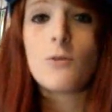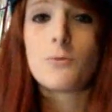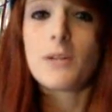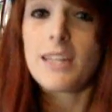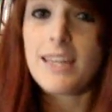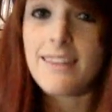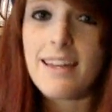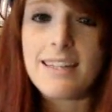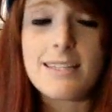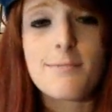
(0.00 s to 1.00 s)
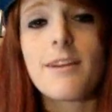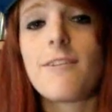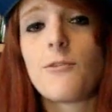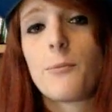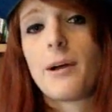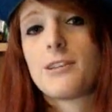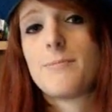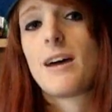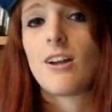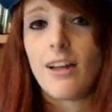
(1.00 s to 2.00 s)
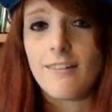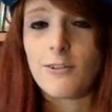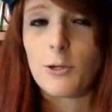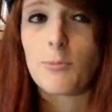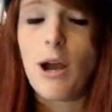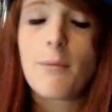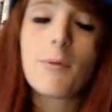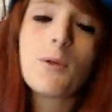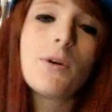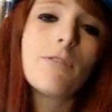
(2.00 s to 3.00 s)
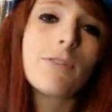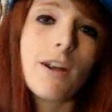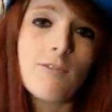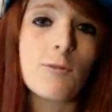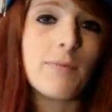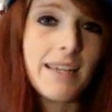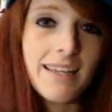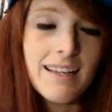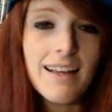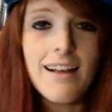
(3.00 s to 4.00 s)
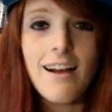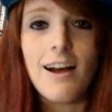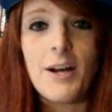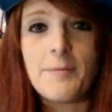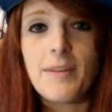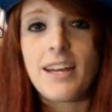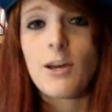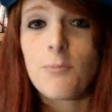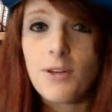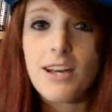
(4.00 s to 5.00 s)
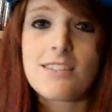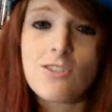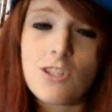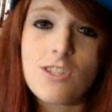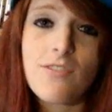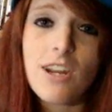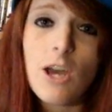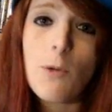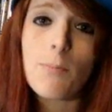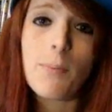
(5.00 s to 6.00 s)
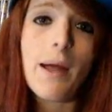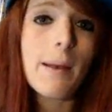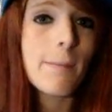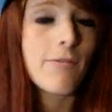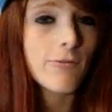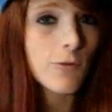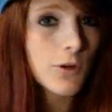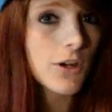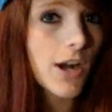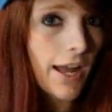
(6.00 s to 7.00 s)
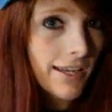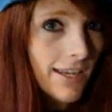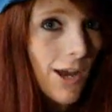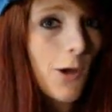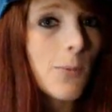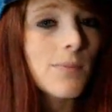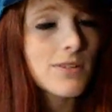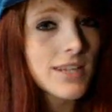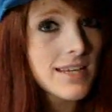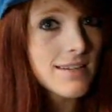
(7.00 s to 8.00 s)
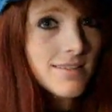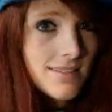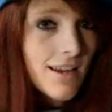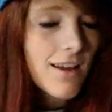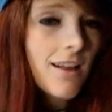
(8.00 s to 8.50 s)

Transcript: Really, that is my favorite boss battle ever. Probably will forever be. And I hope you guys enjoyed this video. But before I go, please